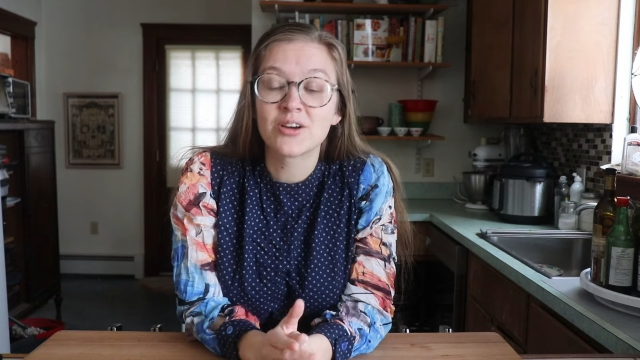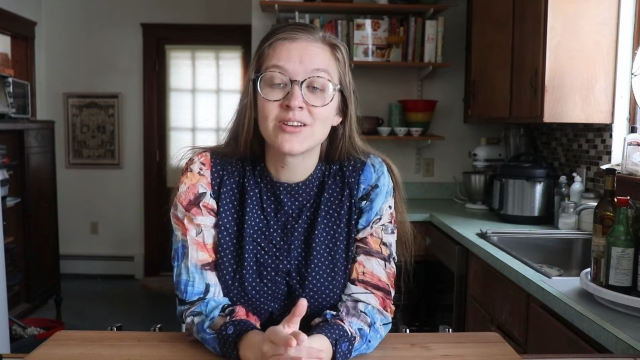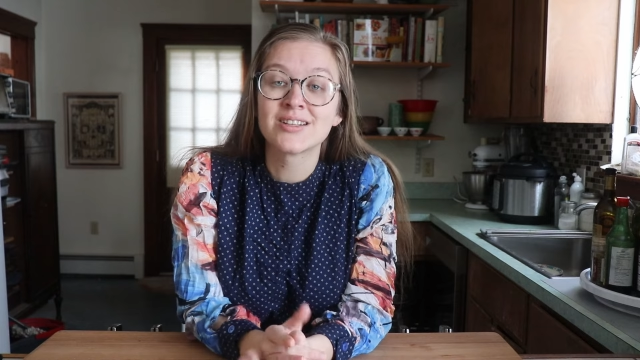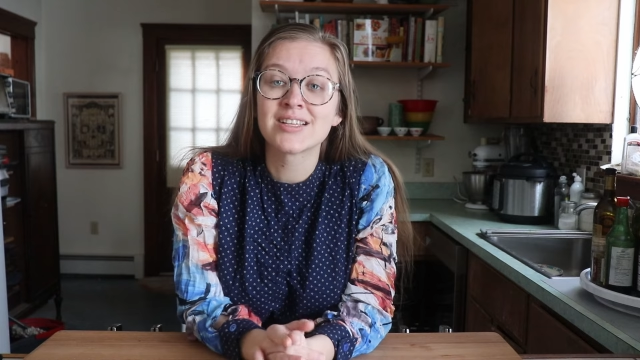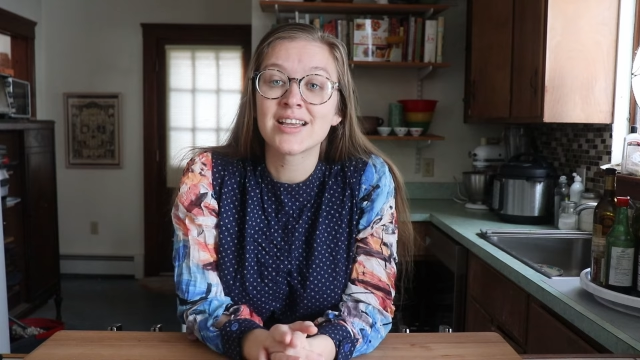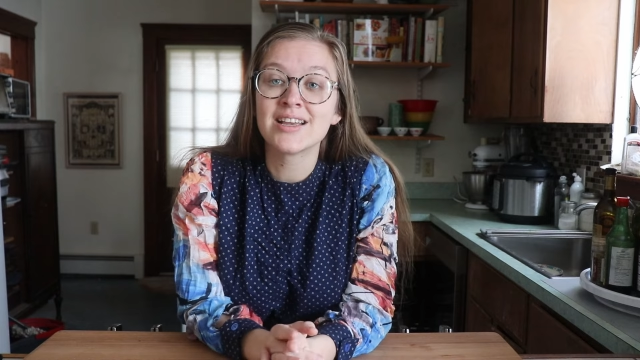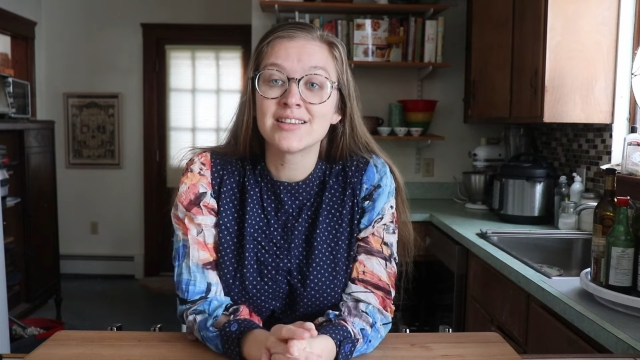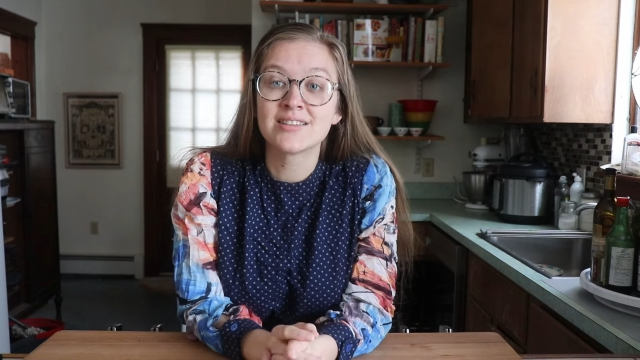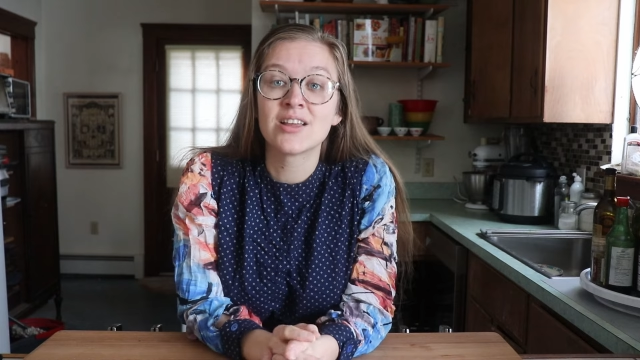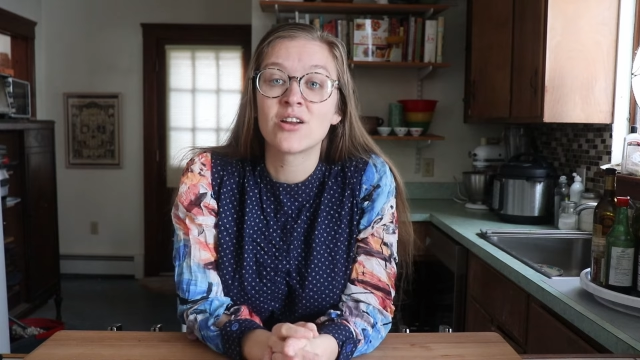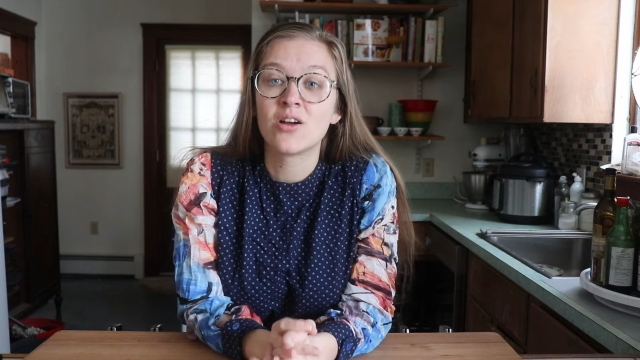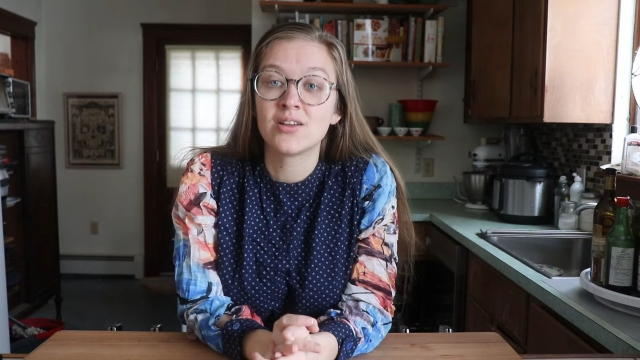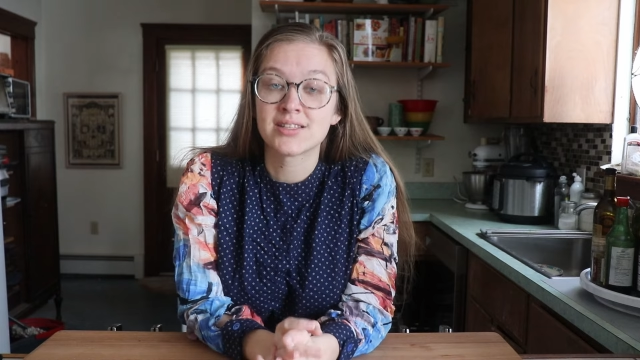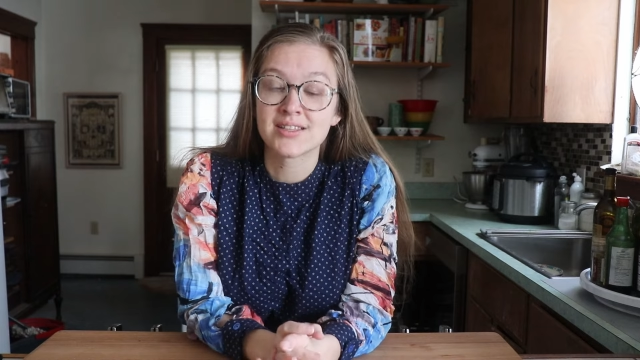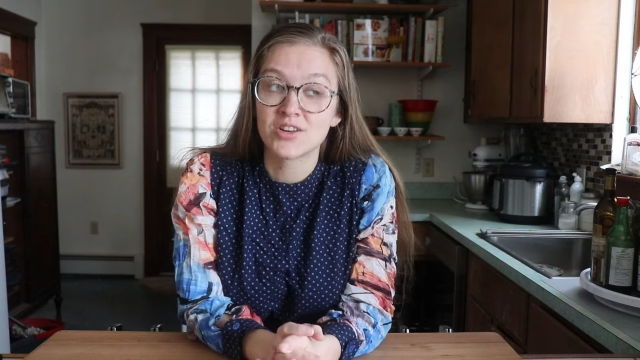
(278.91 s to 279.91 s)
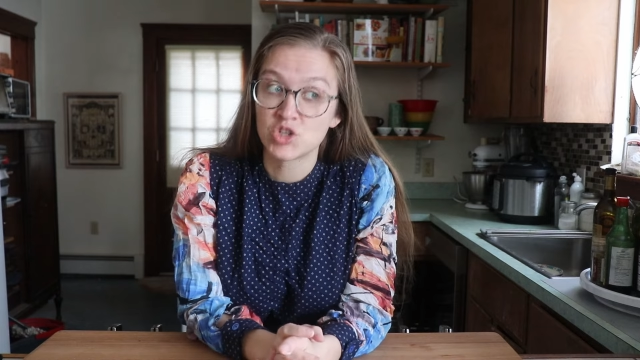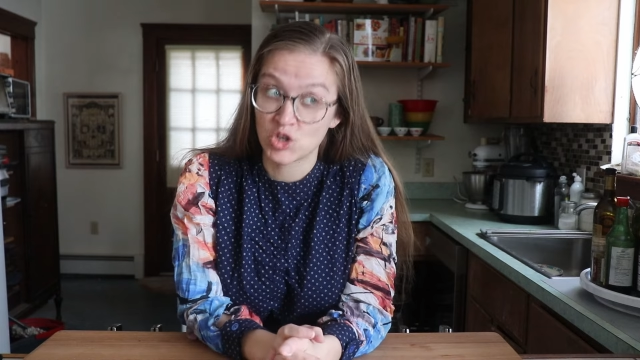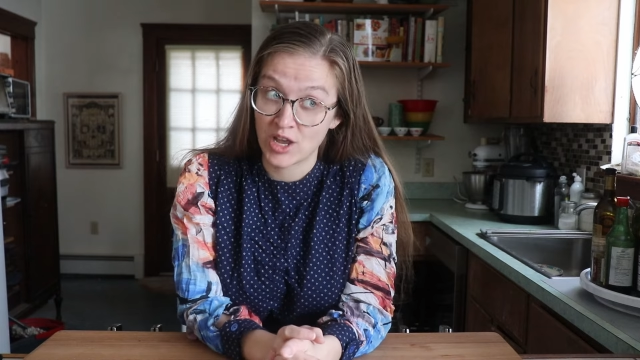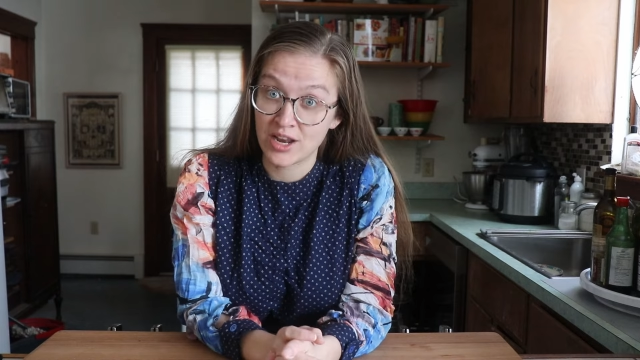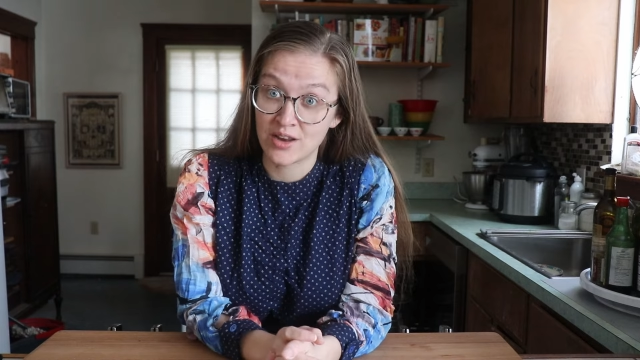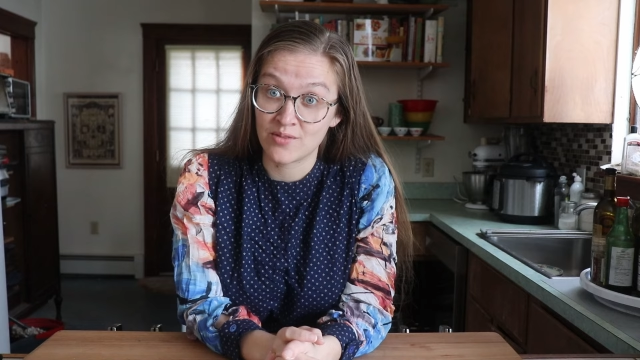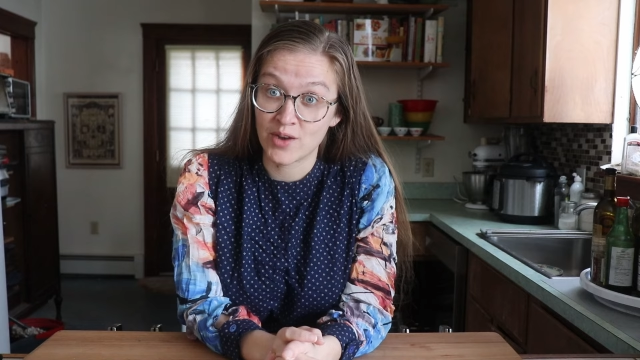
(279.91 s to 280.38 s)
Kernza isn't all
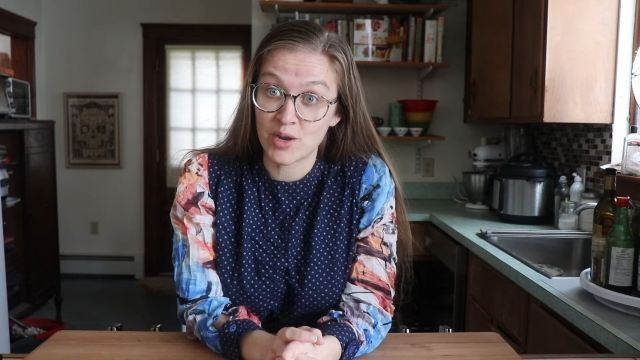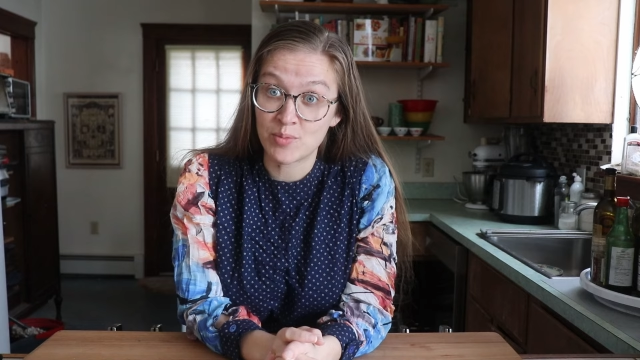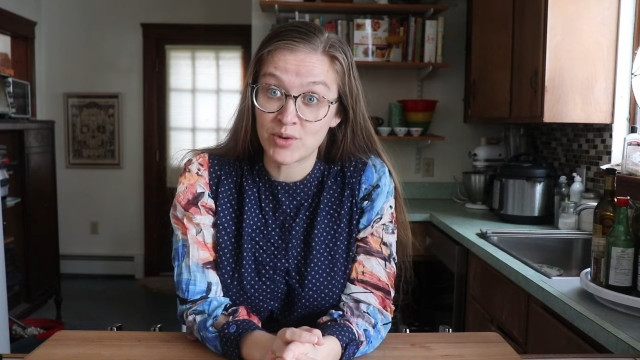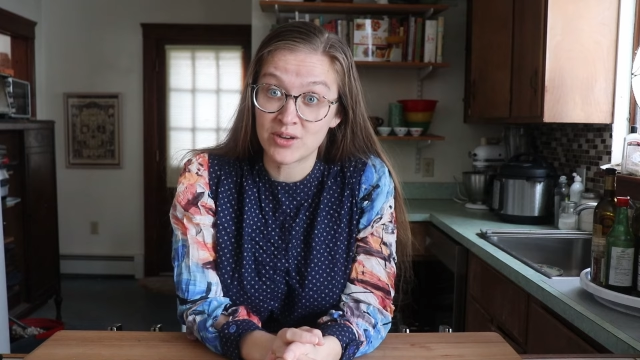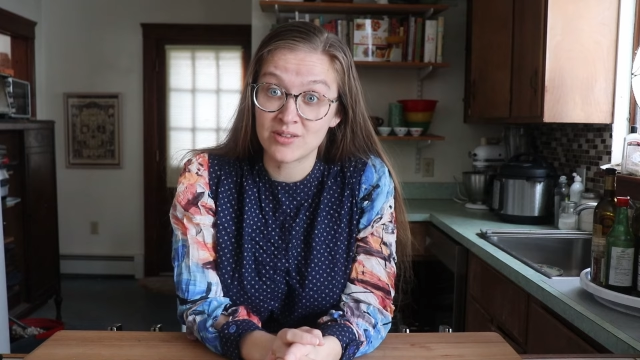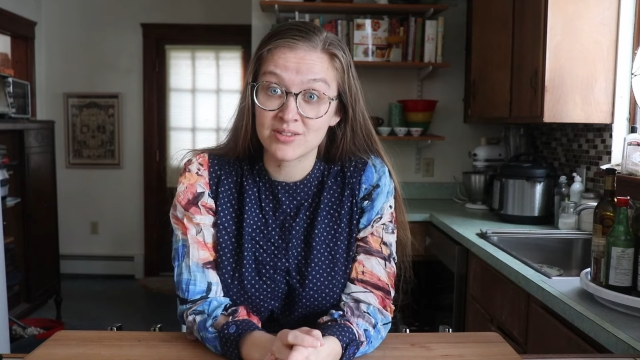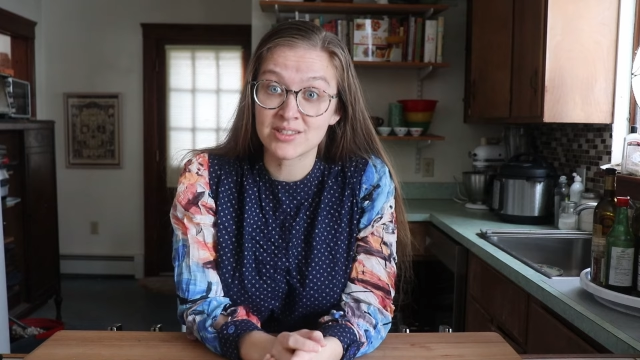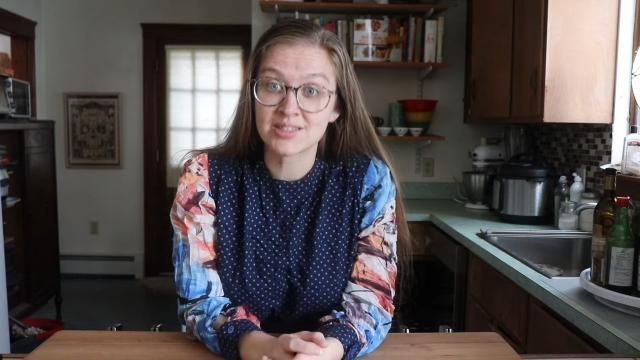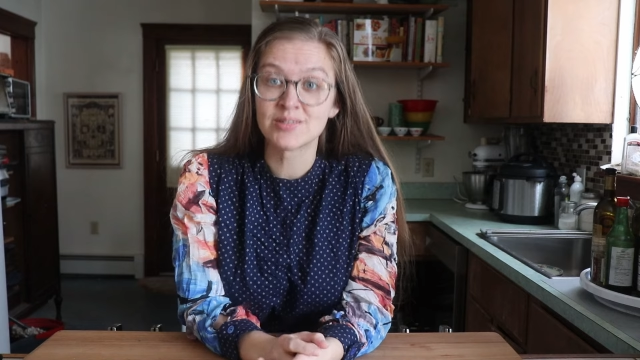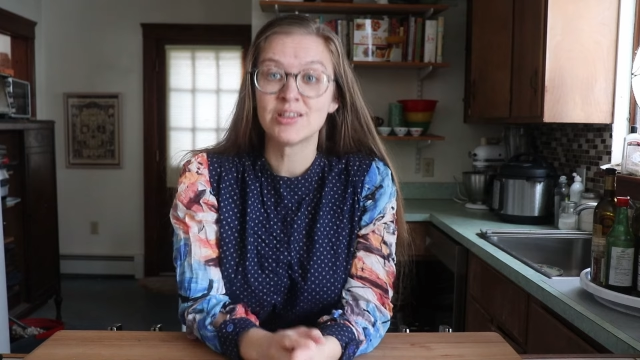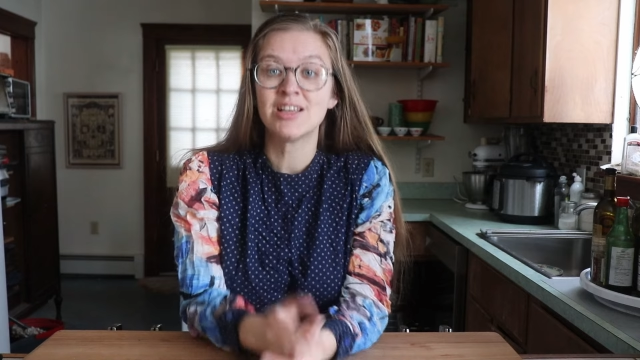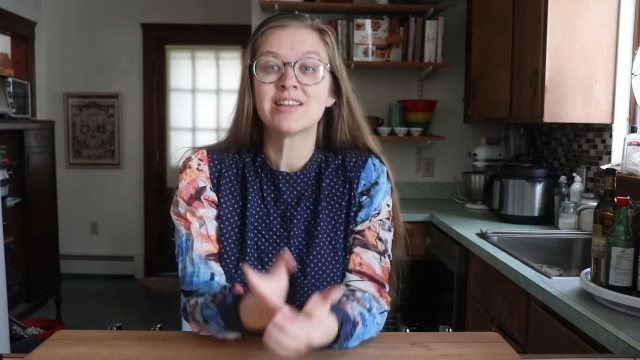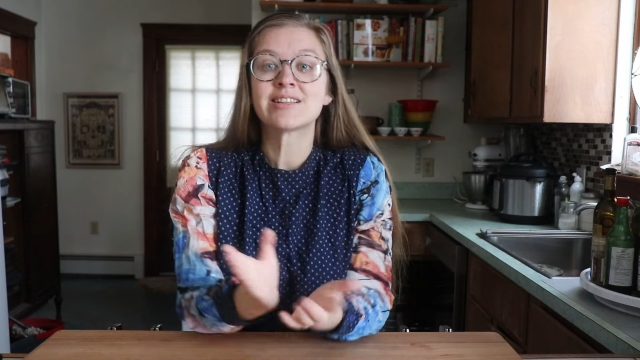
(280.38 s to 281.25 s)
sunshine and rainbows.